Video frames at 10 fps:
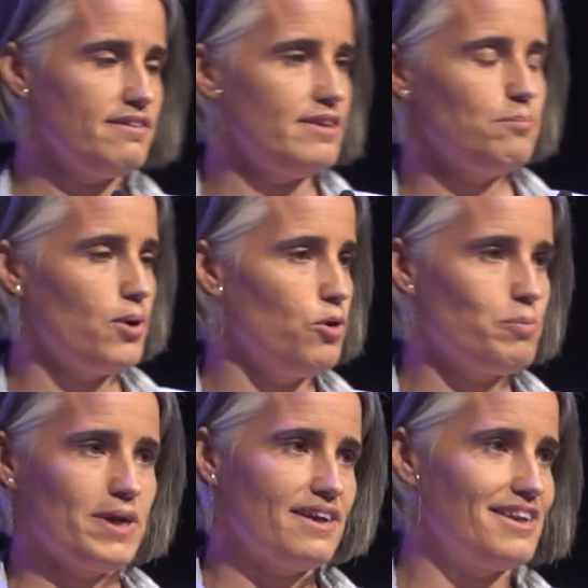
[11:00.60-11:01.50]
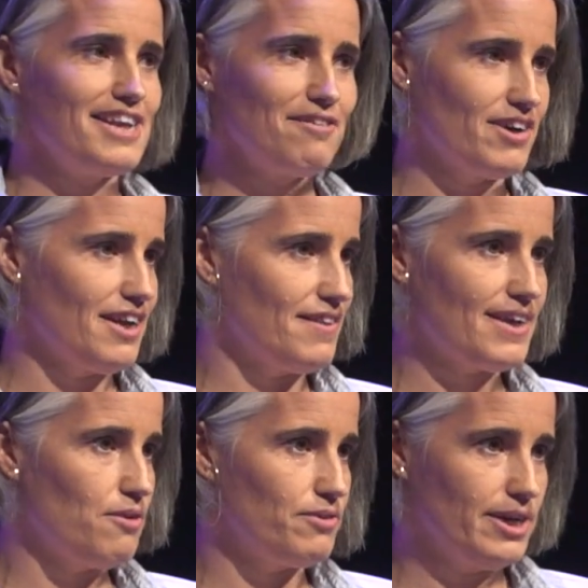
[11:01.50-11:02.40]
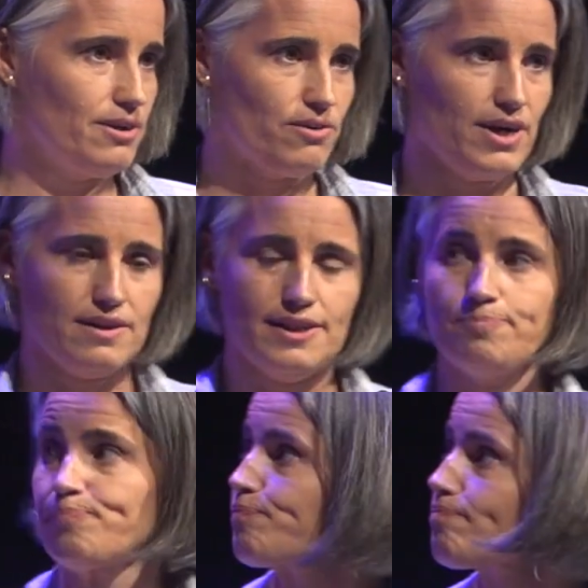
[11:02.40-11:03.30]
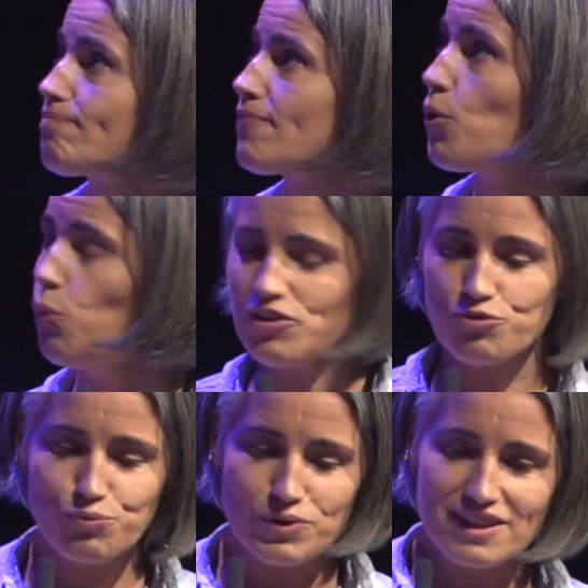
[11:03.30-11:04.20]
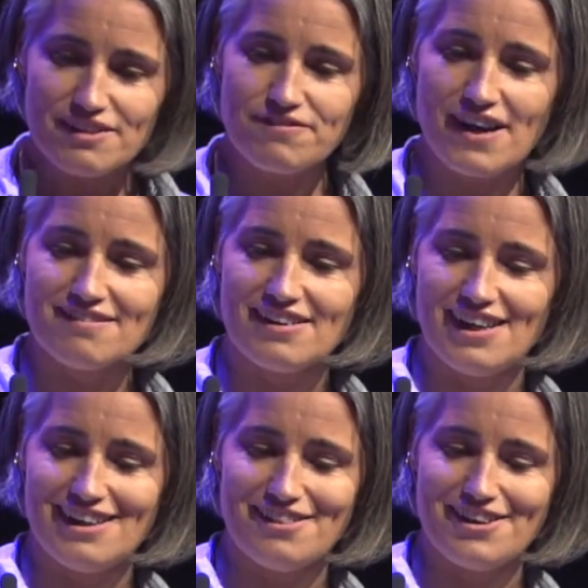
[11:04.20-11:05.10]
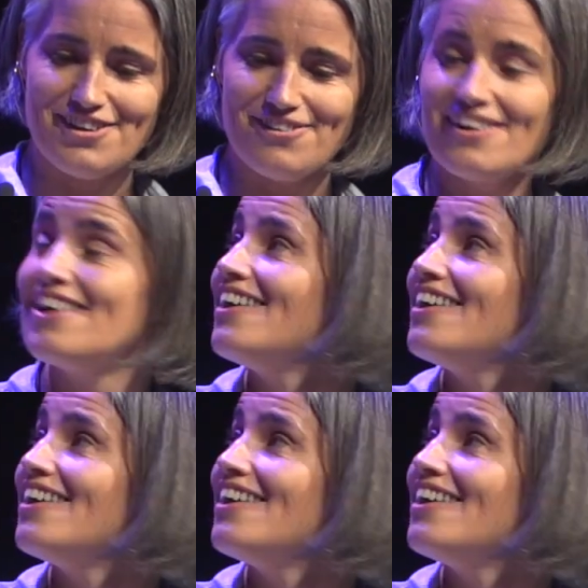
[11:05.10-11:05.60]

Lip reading: I see both, but I can never get the counting correctly. What's really fascinating, though,